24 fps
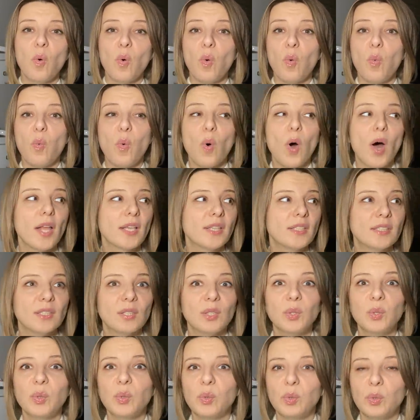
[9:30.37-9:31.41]
what
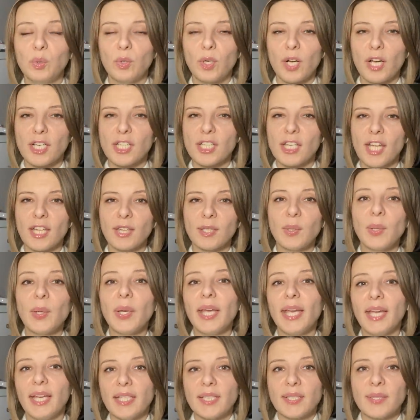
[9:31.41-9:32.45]
who Lukashenko
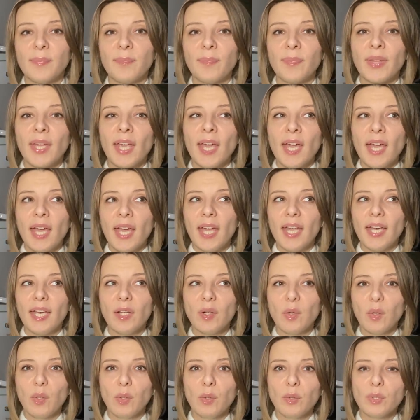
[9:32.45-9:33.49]
is. And it
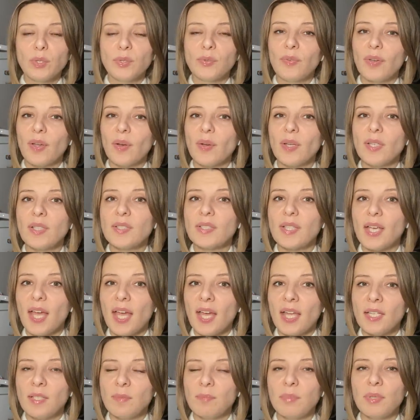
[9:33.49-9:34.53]
all looks very
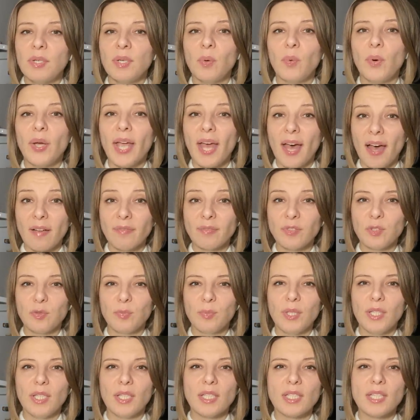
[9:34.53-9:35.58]
sad, but we have to
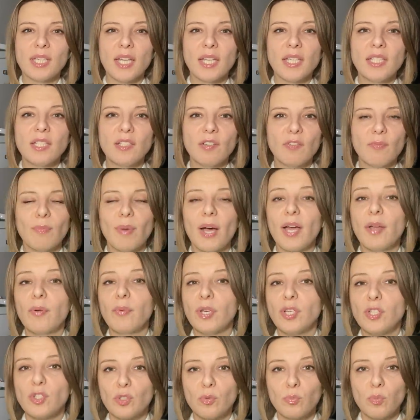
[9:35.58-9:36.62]
be attentive. My
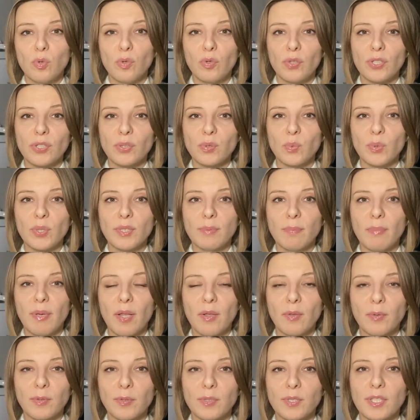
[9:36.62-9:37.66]
region borders with
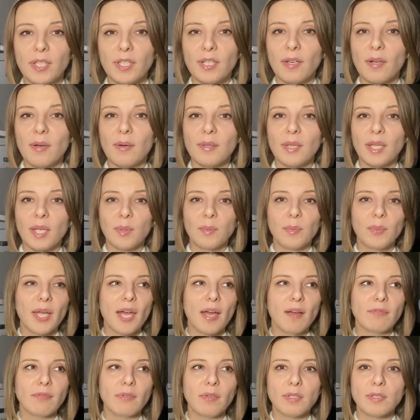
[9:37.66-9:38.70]
Belarus. I know that we
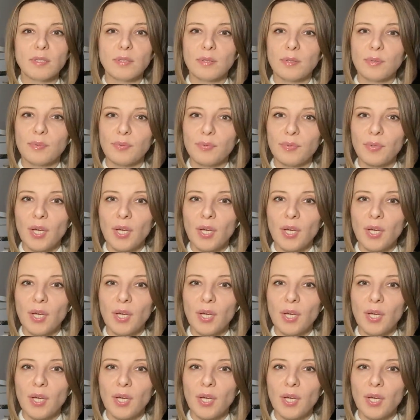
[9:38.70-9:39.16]
have lots of